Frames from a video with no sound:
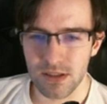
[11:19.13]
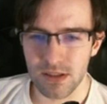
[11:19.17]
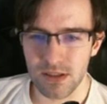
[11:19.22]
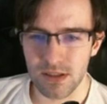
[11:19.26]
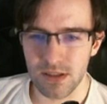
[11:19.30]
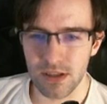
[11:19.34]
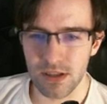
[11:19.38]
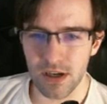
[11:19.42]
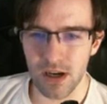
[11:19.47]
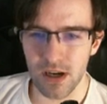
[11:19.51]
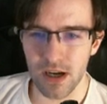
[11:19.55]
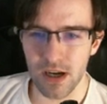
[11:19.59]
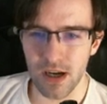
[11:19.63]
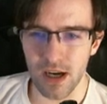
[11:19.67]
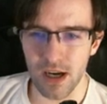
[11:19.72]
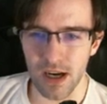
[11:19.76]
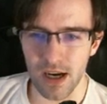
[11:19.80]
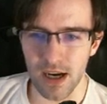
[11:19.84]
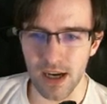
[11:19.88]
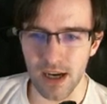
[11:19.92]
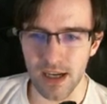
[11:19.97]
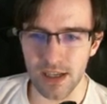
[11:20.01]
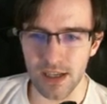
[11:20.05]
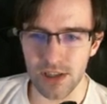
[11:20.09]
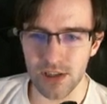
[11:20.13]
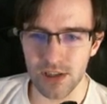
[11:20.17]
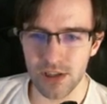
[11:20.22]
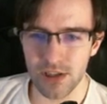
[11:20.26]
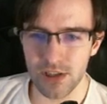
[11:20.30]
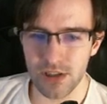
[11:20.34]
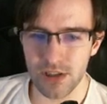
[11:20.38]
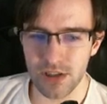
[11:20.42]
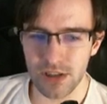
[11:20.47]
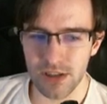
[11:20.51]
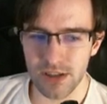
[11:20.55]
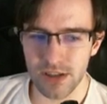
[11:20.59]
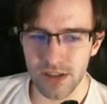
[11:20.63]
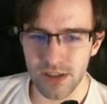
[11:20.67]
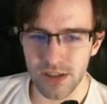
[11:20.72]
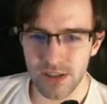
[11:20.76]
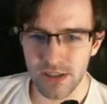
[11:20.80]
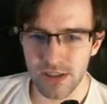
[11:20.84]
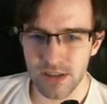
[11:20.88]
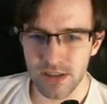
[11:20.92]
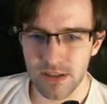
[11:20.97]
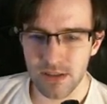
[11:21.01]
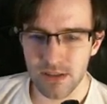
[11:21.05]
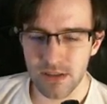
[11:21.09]
Gosh.
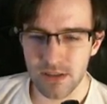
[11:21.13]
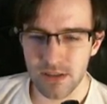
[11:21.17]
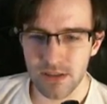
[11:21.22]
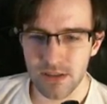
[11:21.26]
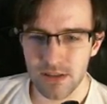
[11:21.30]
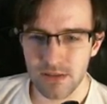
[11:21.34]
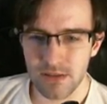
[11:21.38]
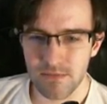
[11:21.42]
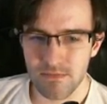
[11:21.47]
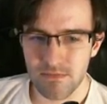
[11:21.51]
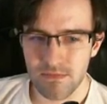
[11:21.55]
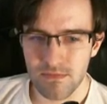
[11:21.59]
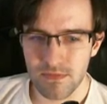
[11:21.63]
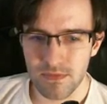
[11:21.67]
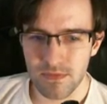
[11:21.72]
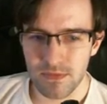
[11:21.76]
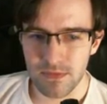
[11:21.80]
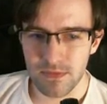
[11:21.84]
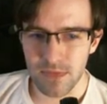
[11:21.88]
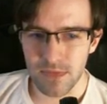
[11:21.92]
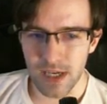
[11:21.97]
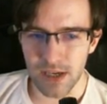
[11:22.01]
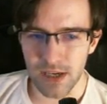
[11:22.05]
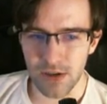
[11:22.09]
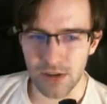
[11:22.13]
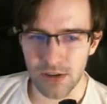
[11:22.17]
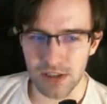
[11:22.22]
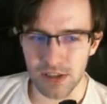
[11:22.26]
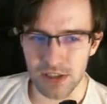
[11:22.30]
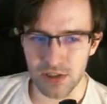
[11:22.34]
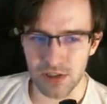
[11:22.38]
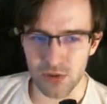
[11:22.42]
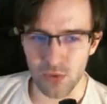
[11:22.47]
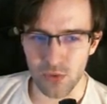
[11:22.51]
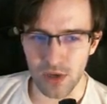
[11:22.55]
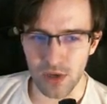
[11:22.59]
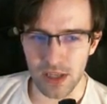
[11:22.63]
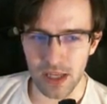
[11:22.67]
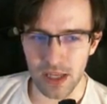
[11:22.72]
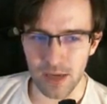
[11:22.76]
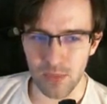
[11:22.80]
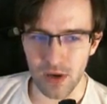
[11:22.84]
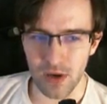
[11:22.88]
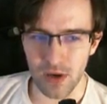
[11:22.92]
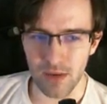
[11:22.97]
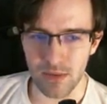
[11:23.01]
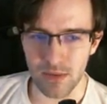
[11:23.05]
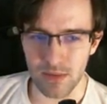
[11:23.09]
I know this is the way that I
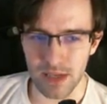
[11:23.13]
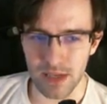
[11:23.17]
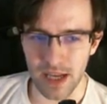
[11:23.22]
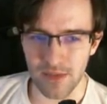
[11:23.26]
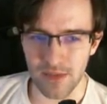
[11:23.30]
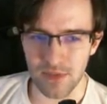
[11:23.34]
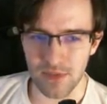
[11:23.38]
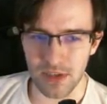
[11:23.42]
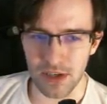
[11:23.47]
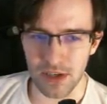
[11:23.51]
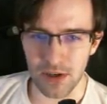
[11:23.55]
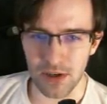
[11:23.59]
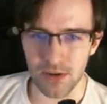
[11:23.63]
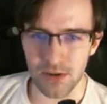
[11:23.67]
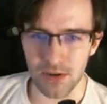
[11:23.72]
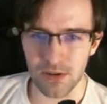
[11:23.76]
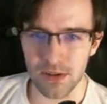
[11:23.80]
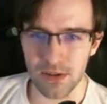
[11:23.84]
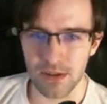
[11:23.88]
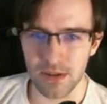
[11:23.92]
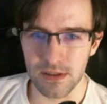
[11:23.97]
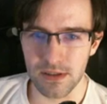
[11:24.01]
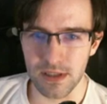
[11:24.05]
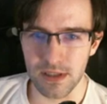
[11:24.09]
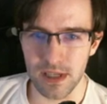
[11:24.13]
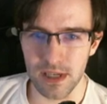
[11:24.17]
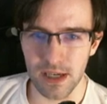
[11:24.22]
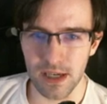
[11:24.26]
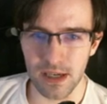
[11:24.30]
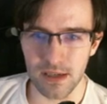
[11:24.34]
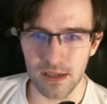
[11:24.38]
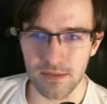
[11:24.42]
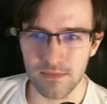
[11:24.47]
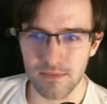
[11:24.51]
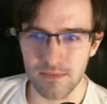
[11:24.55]
probably have to go. Yeah.